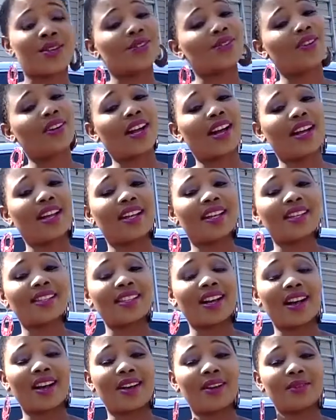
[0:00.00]
So guys,
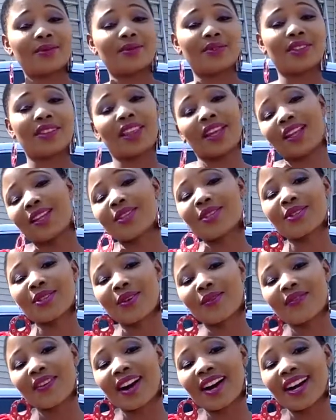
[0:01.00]
thank you
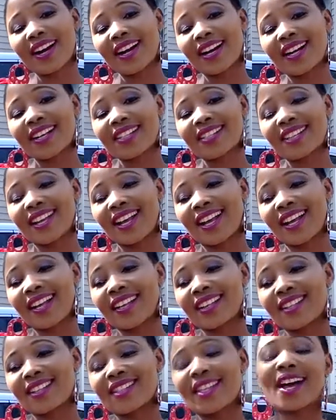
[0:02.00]
so much,
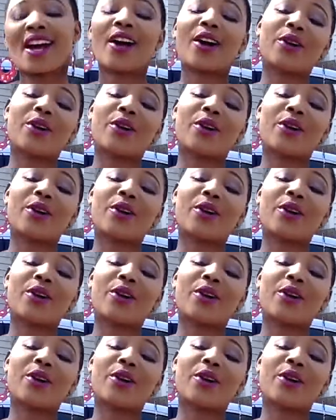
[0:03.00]
and